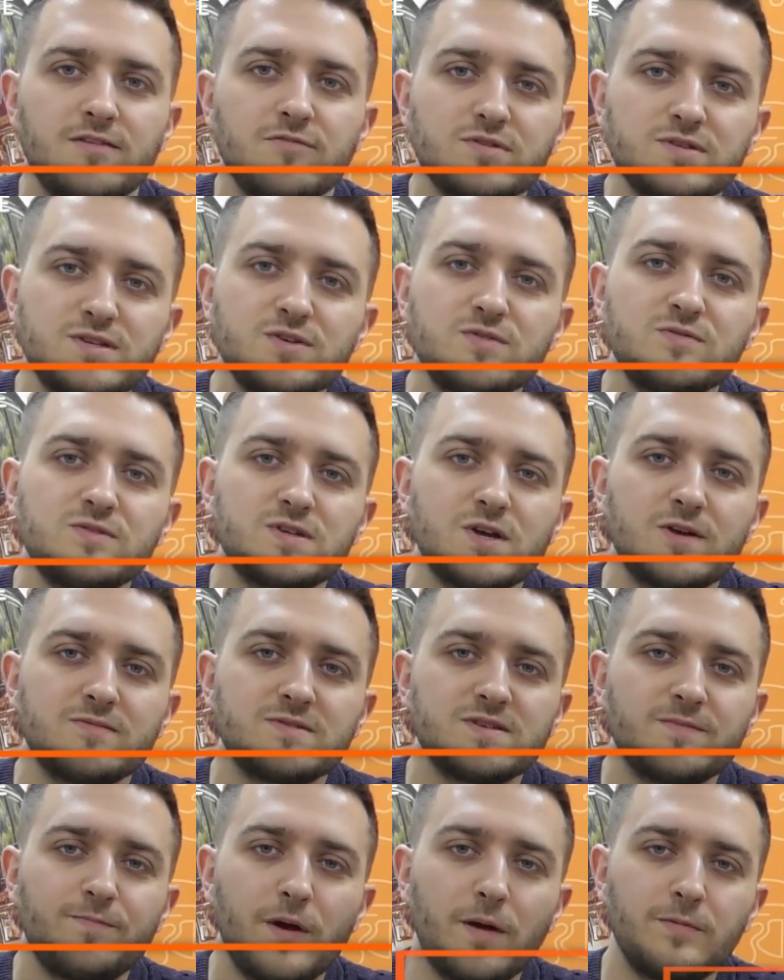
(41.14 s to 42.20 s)
There are two
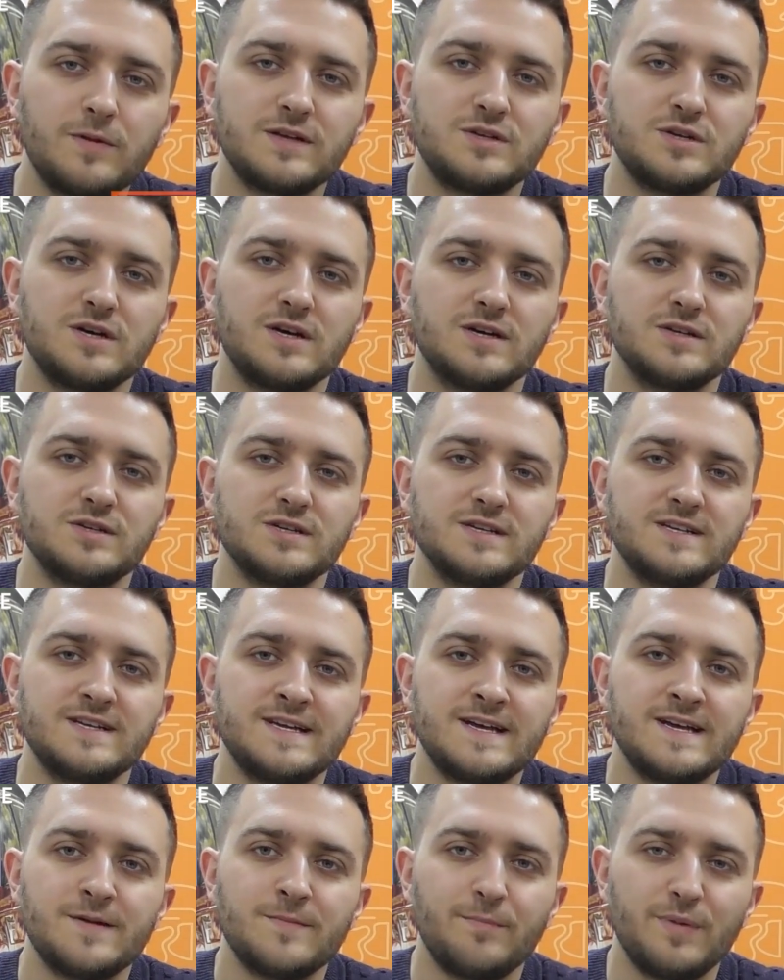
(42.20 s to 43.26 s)
types of public charger,
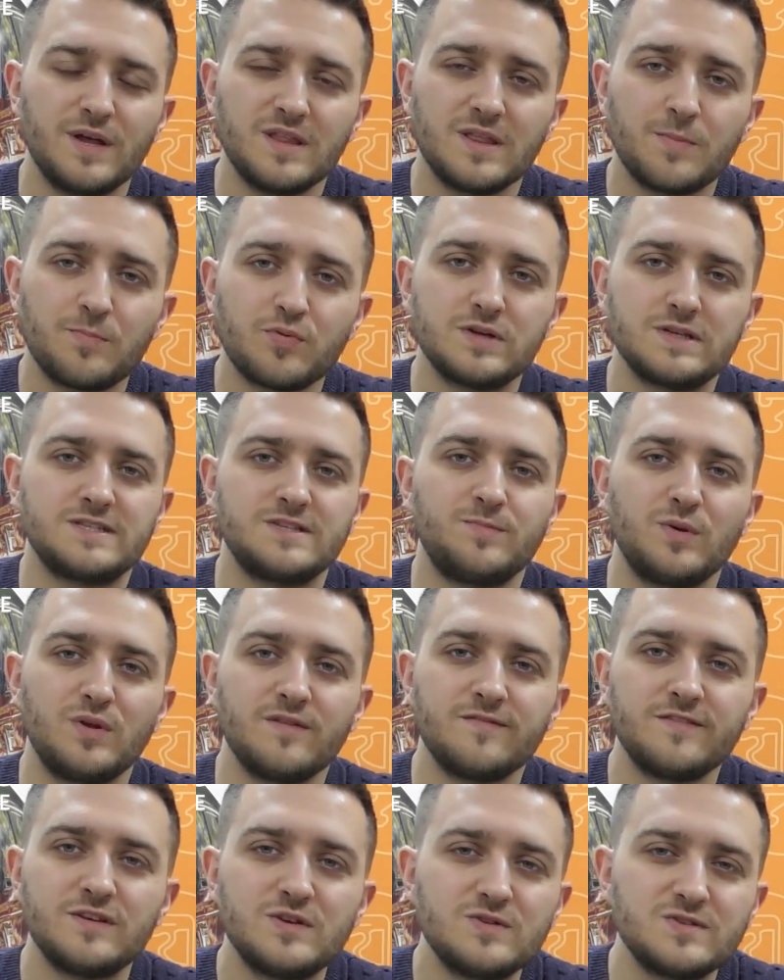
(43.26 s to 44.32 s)
but the principle
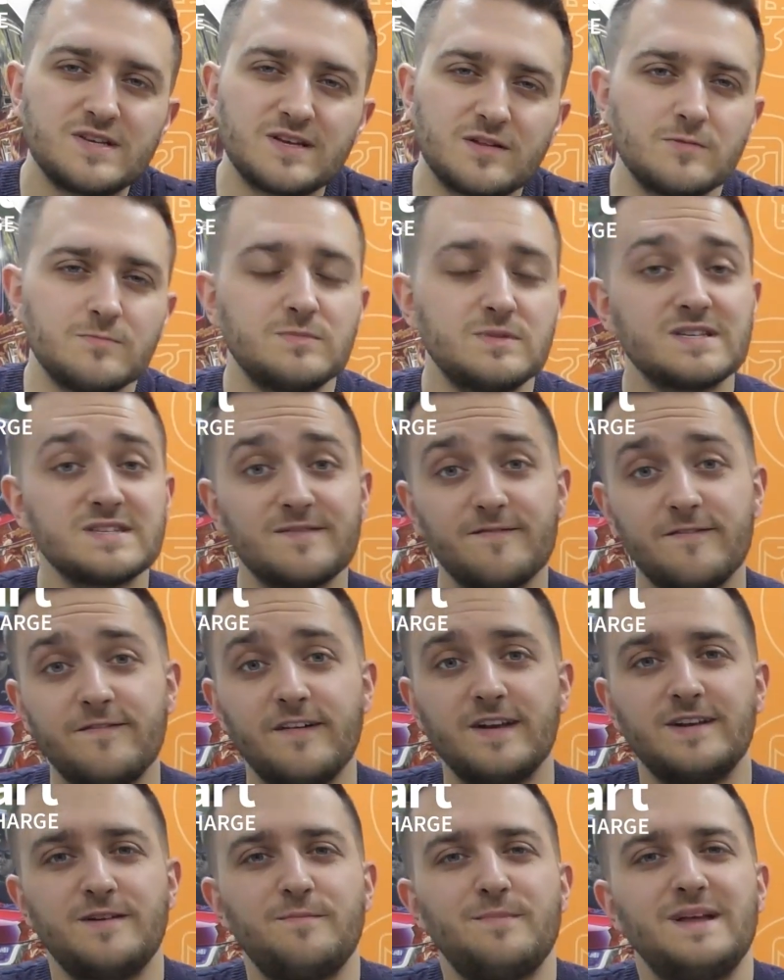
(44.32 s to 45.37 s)
of using them doesn't
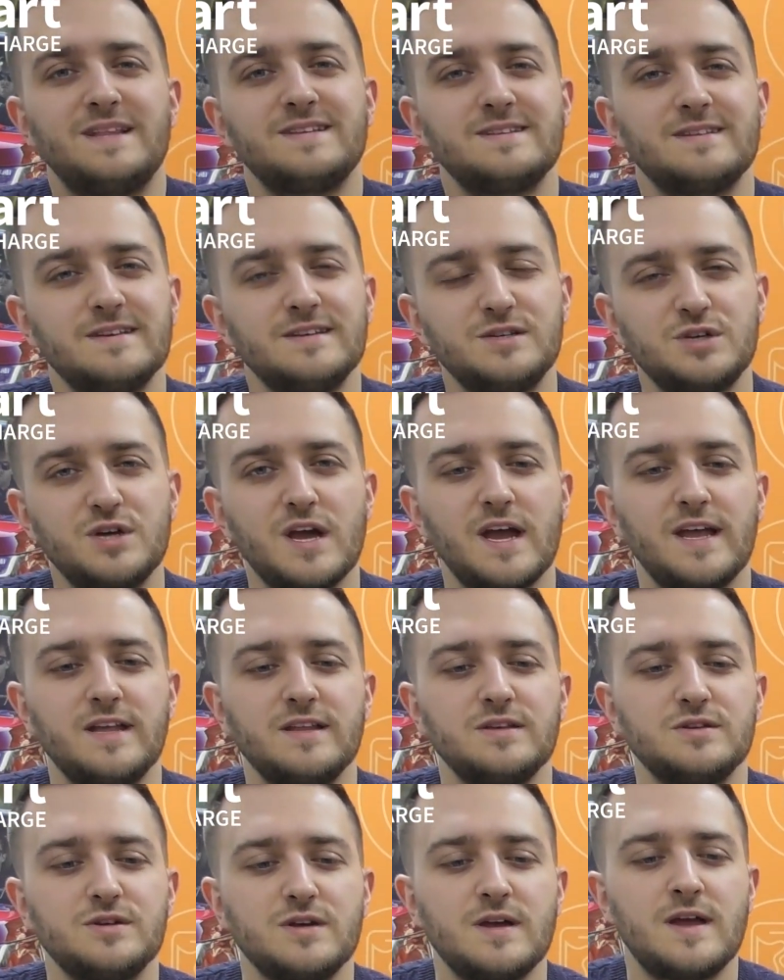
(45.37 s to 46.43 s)
fundamentally
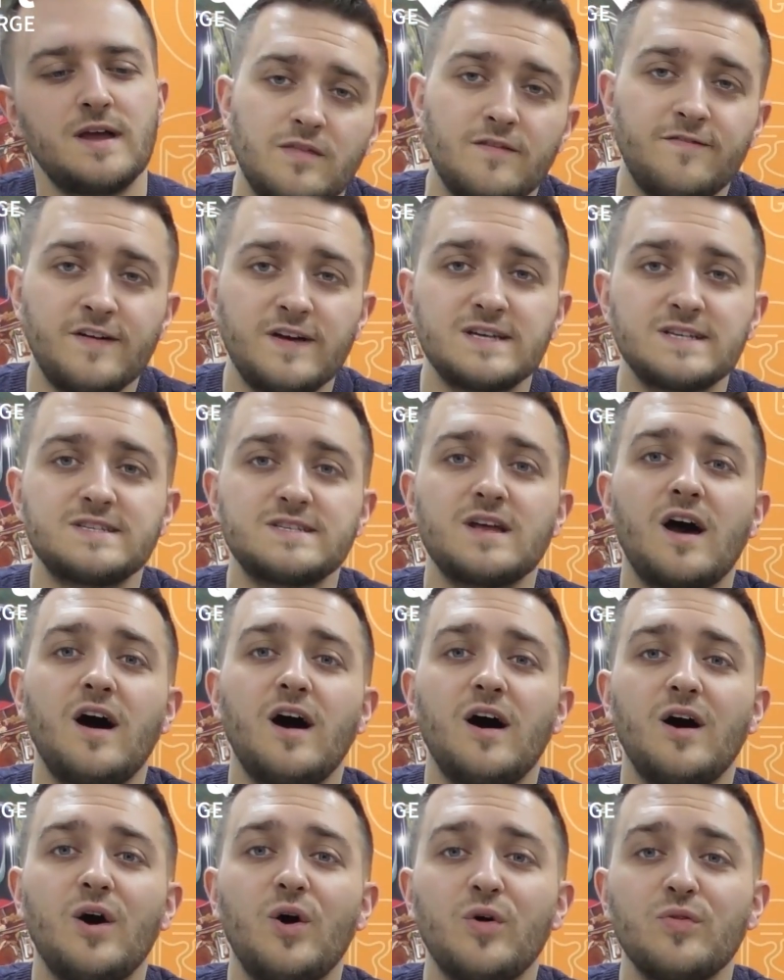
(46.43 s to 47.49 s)
change. The first
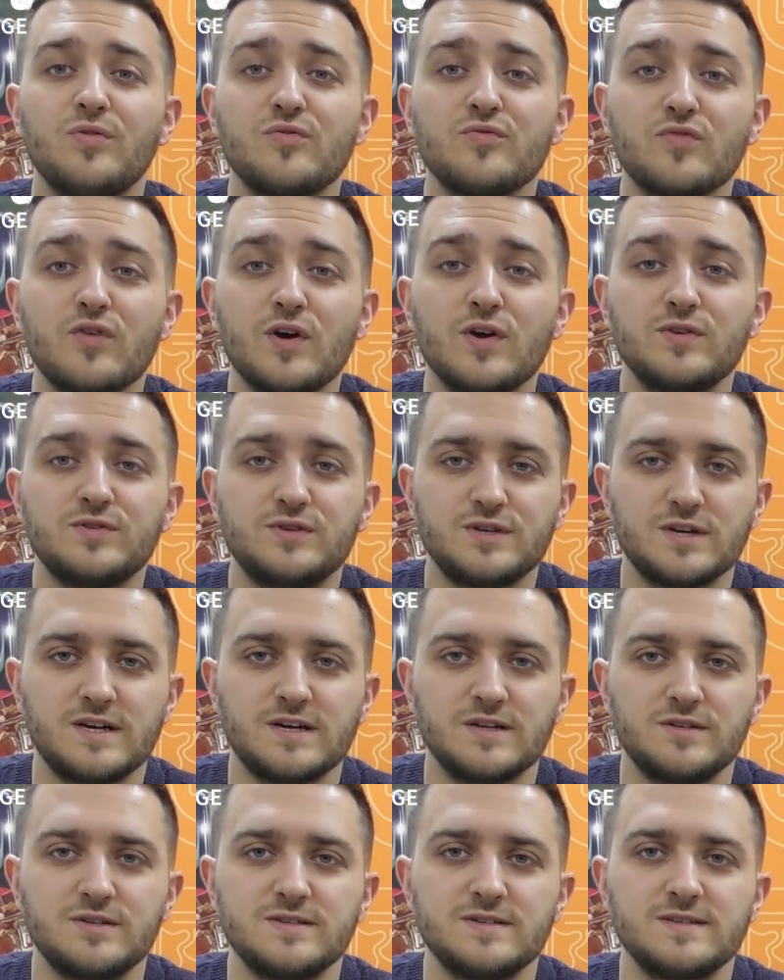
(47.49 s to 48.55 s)
are on-the-road
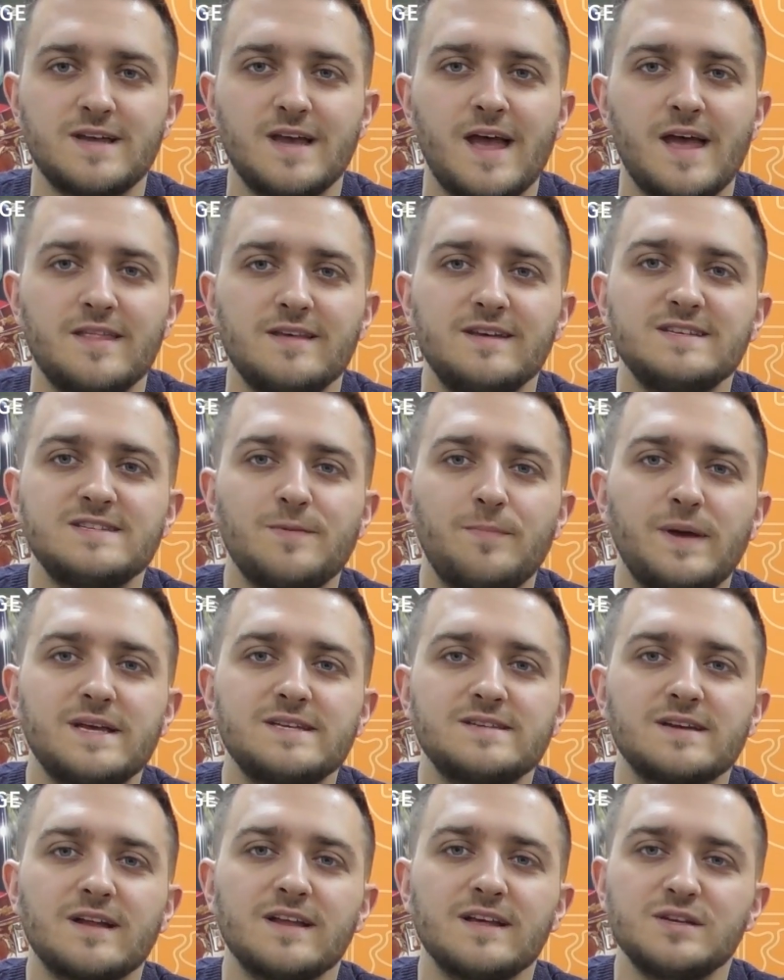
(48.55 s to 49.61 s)
chargers. These are
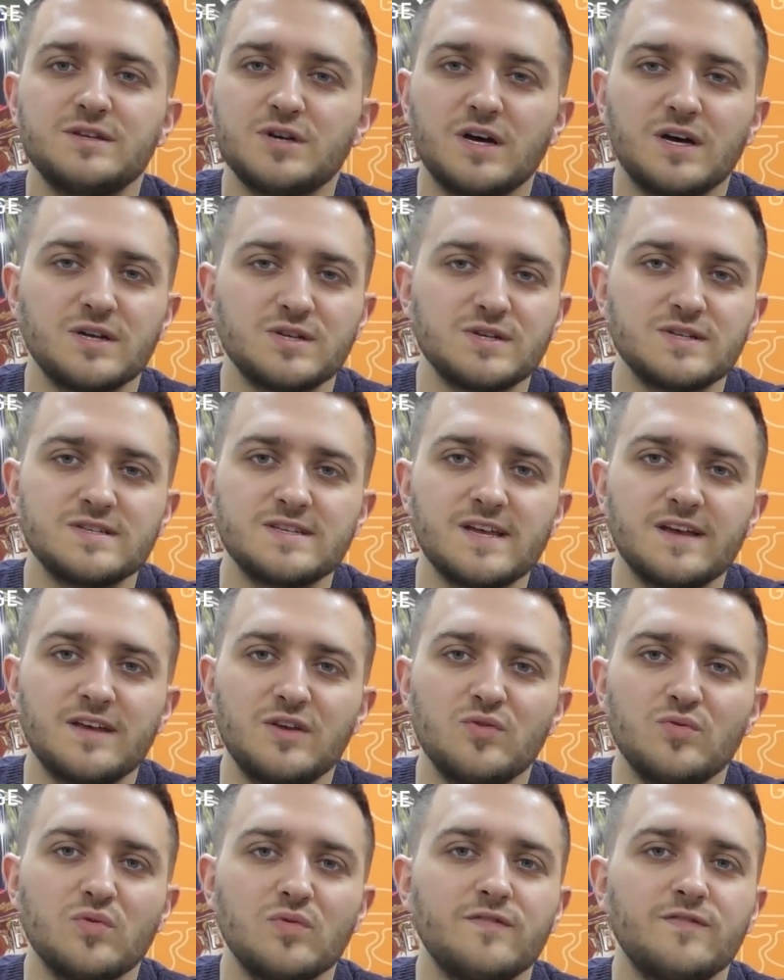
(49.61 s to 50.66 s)
basically chargers that
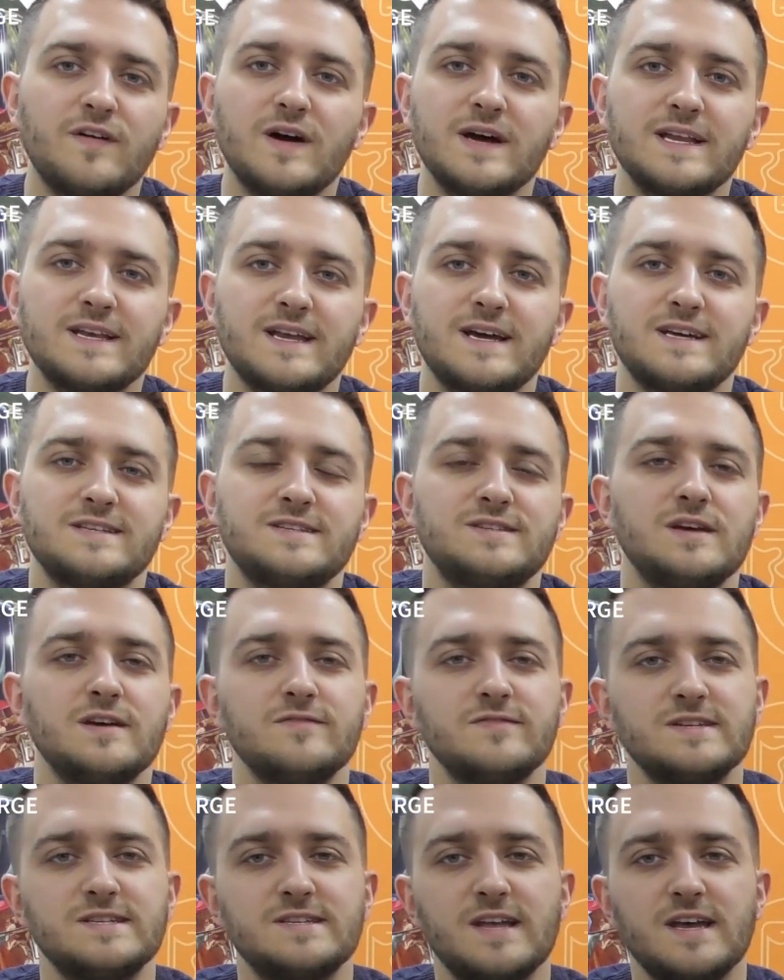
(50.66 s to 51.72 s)
you will find at
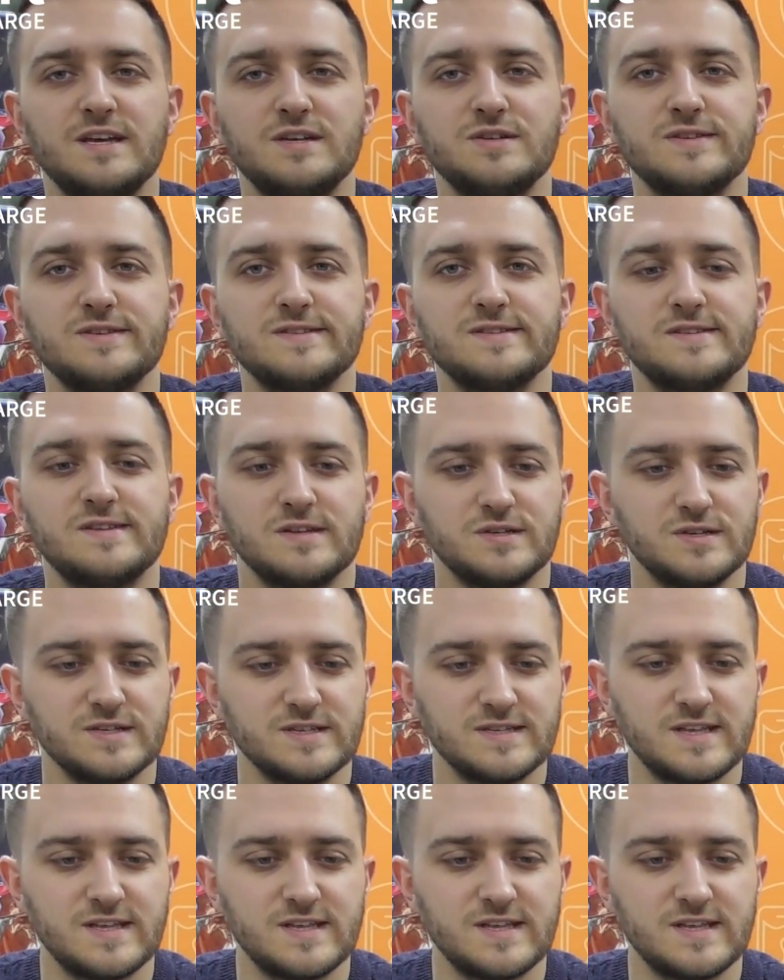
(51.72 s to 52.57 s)
service stations, such